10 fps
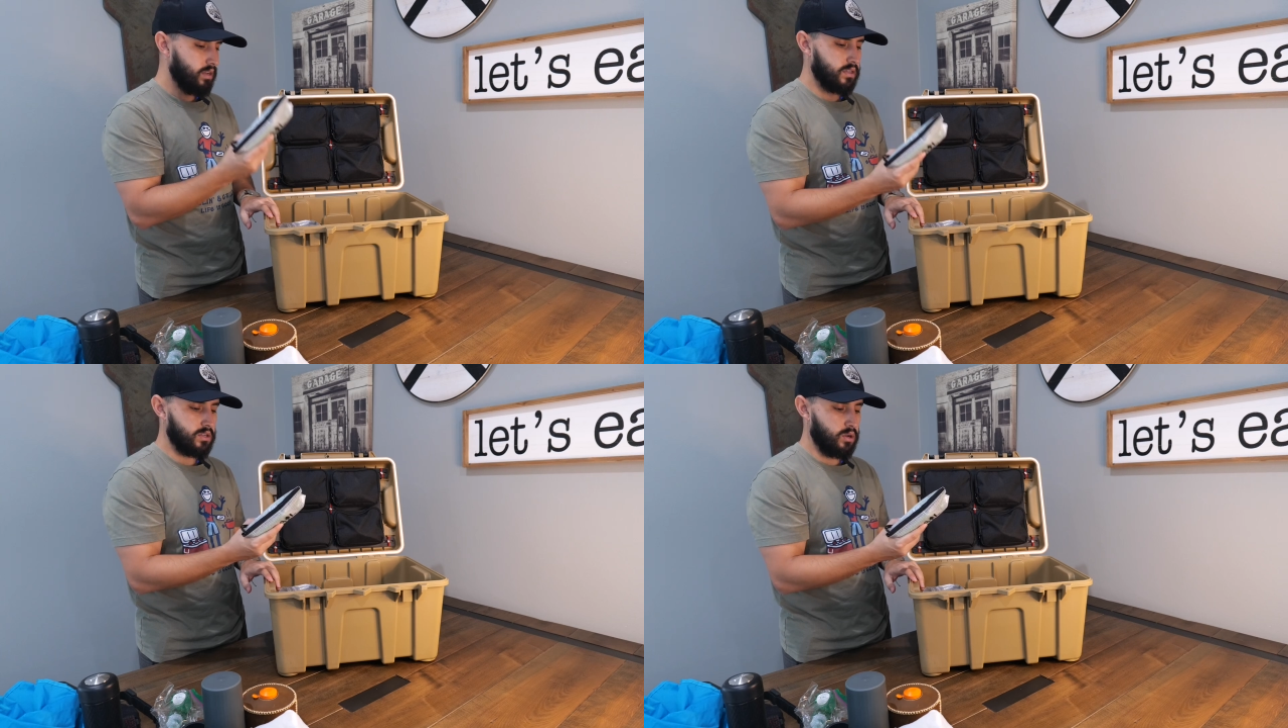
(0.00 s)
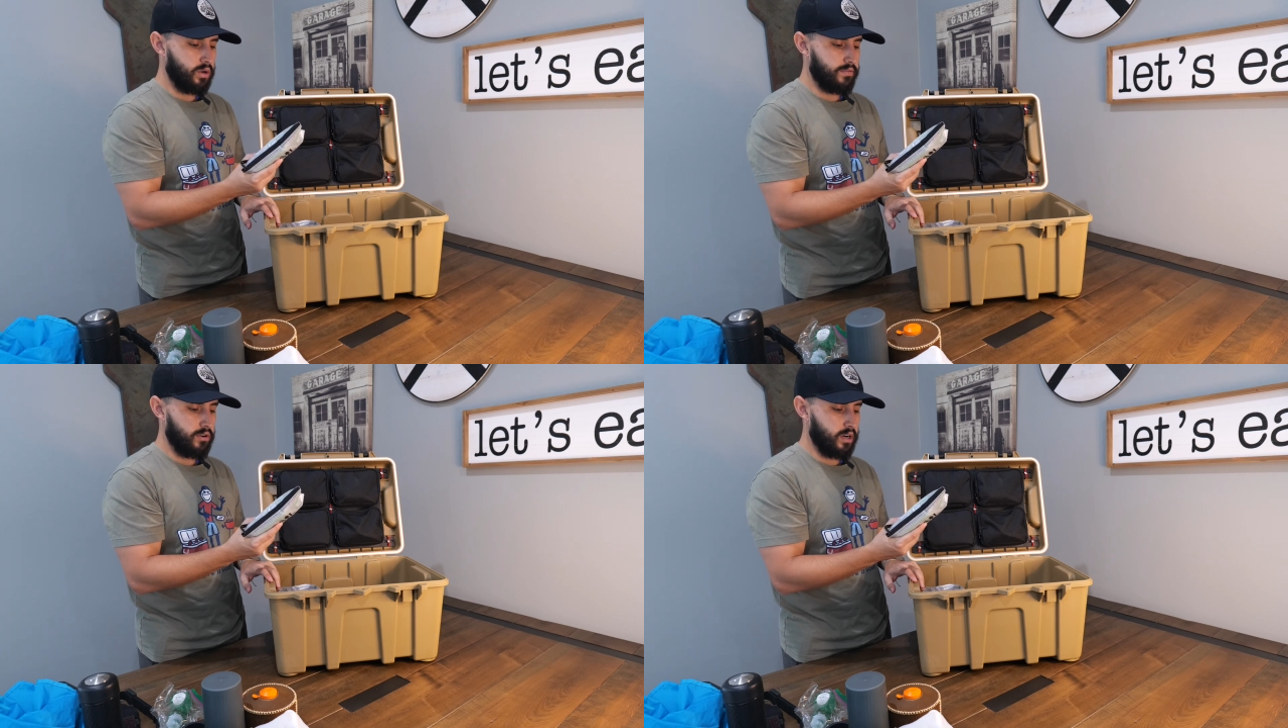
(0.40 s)
So
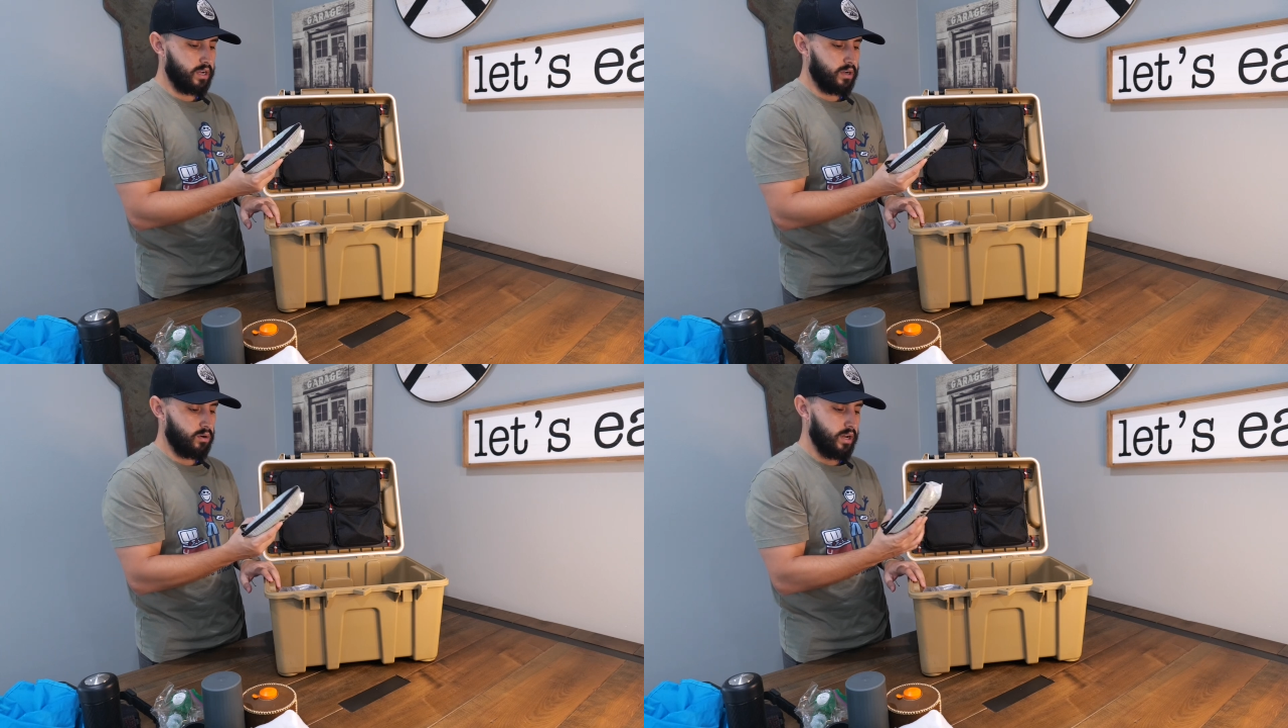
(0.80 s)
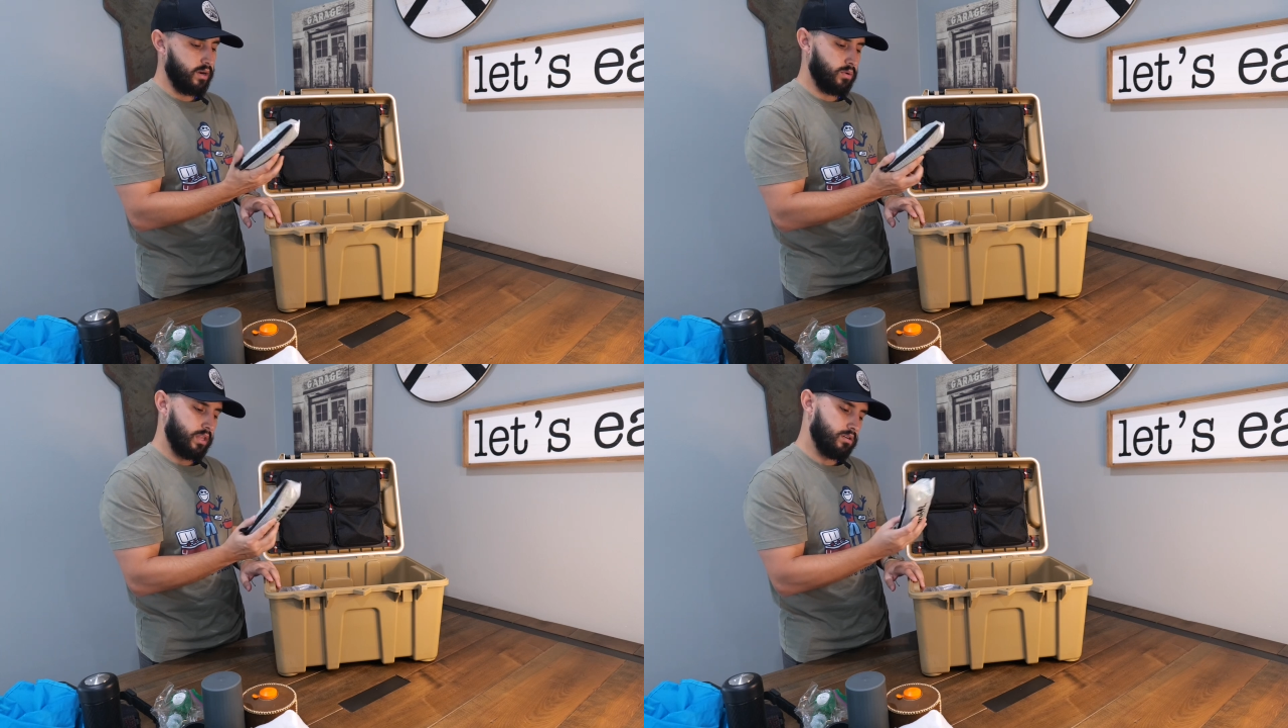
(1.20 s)
if you're going to go ahead,
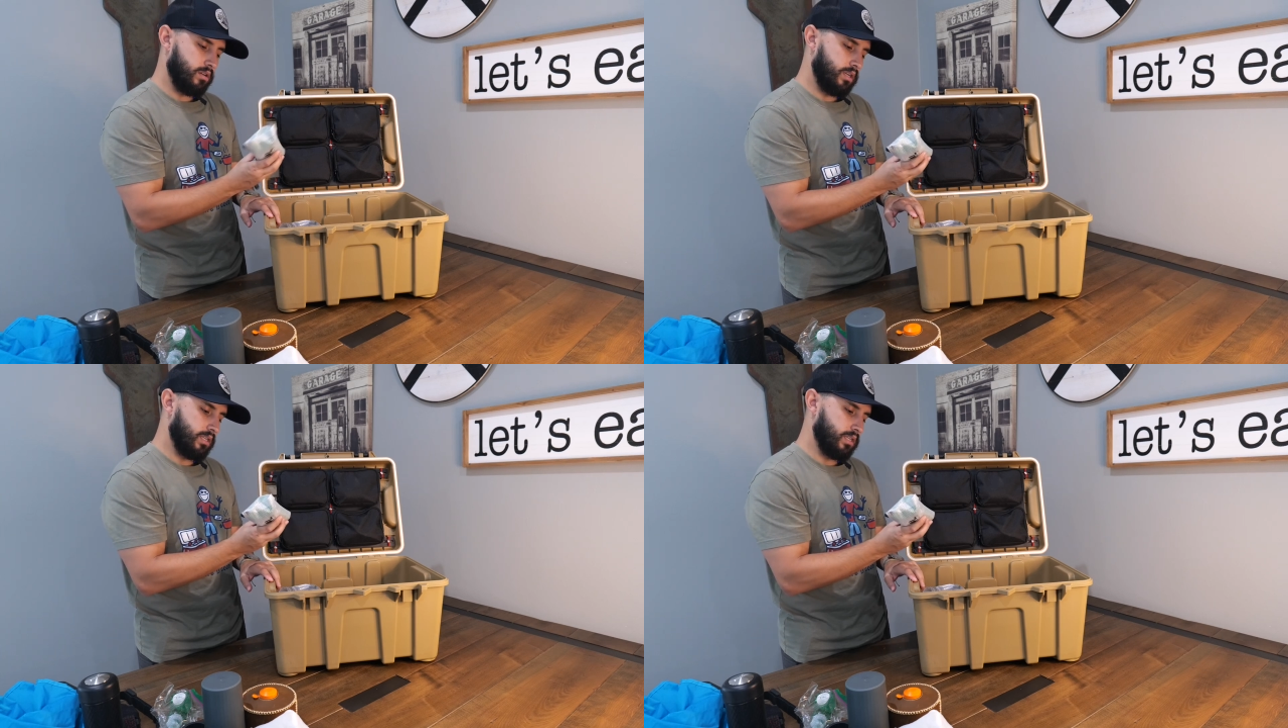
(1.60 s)
what do they call these?